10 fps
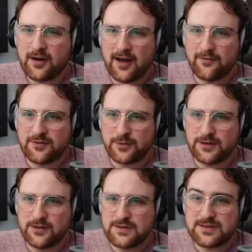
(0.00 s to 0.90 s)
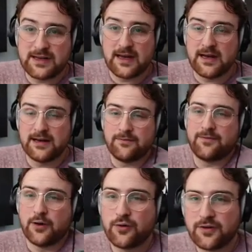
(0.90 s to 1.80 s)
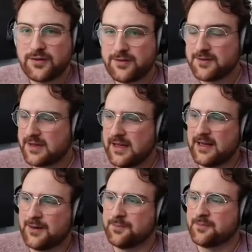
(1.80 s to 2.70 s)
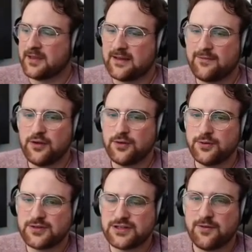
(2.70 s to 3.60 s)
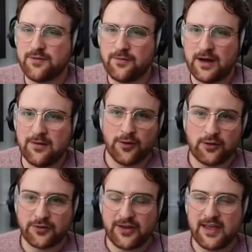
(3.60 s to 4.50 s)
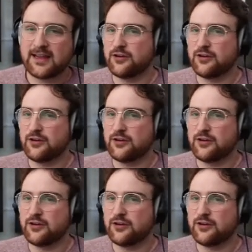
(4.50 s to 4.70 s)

obvious when you use it on vocals. Like if you do a vocal take and you